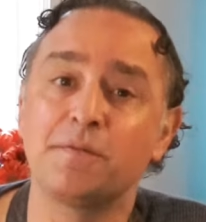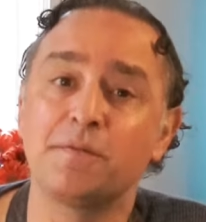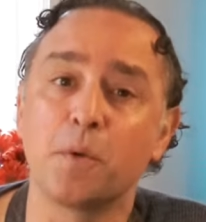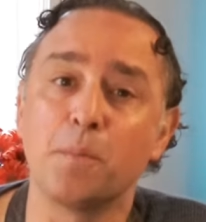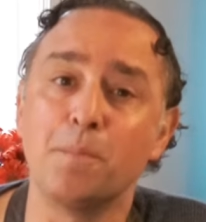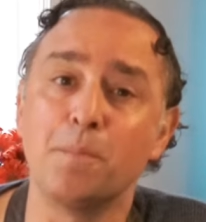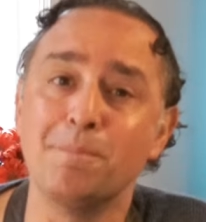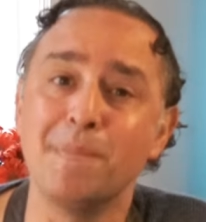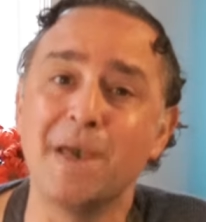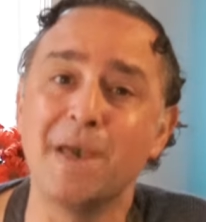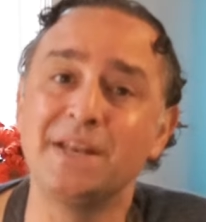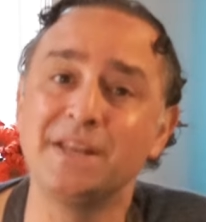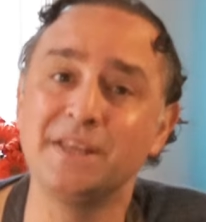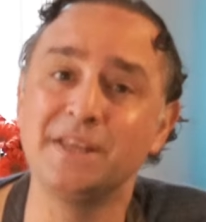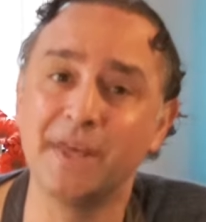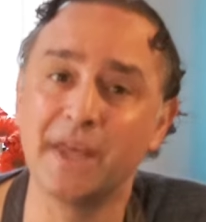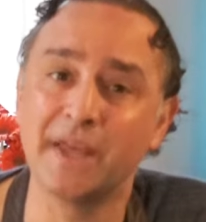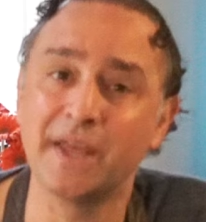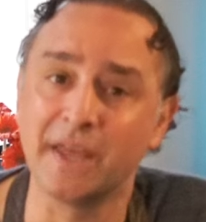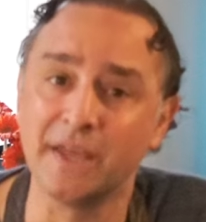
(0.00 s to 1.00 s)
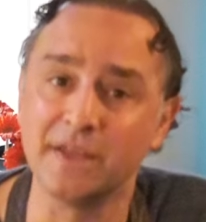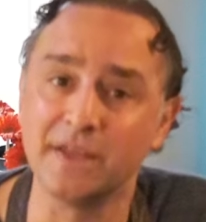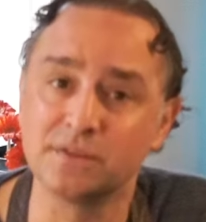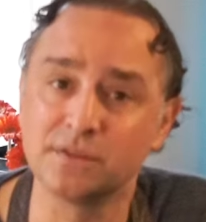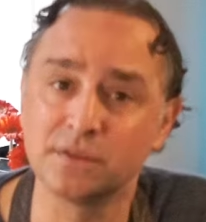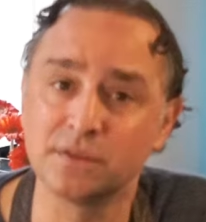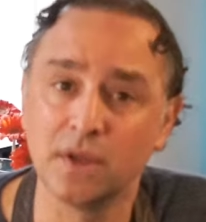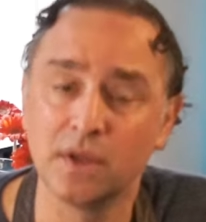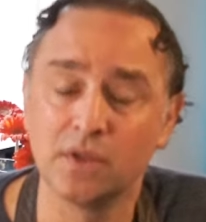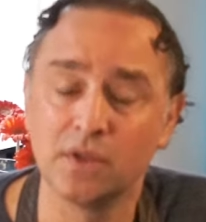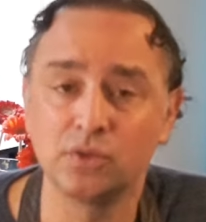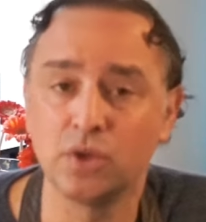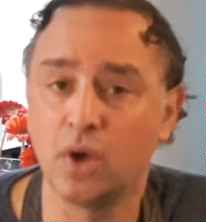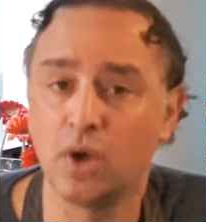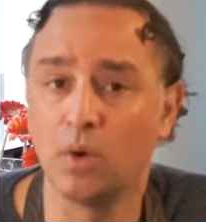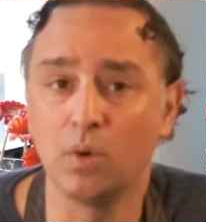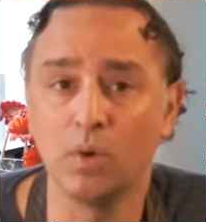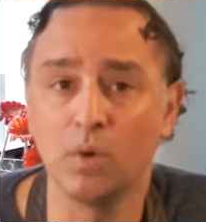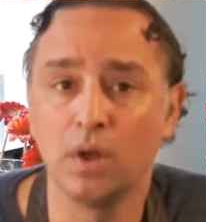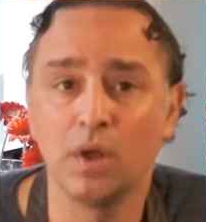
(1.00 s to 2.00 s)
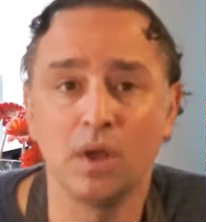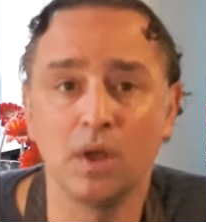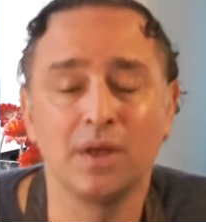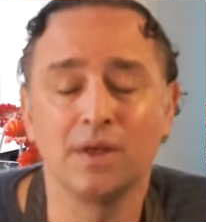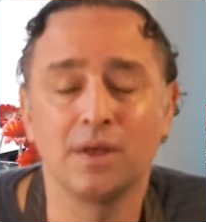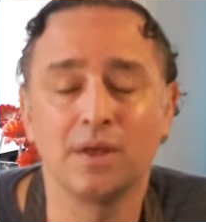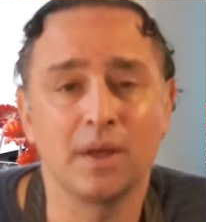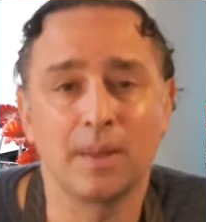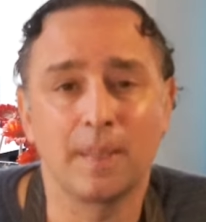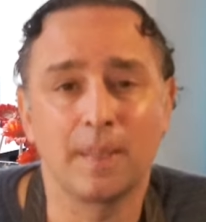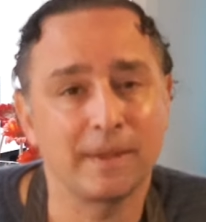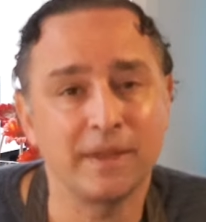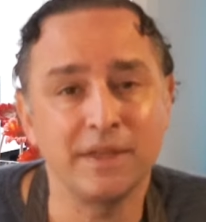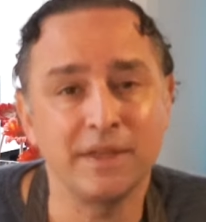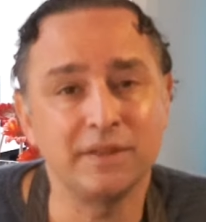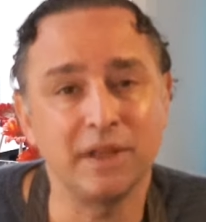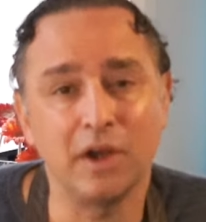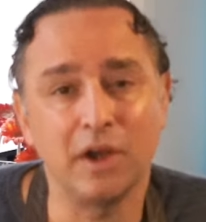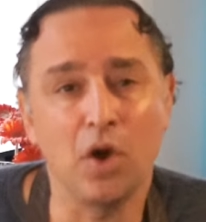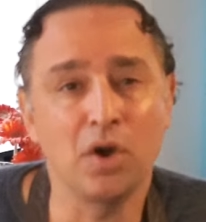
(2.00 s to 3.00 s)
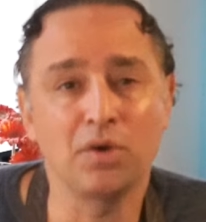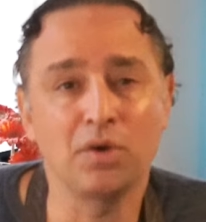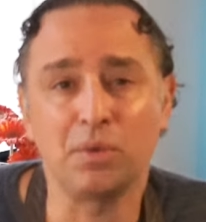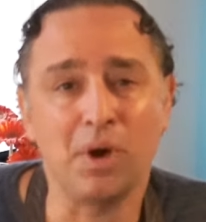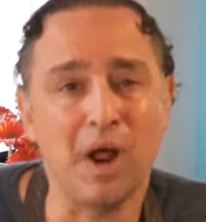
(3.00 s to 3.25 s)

for many decades. So, in the long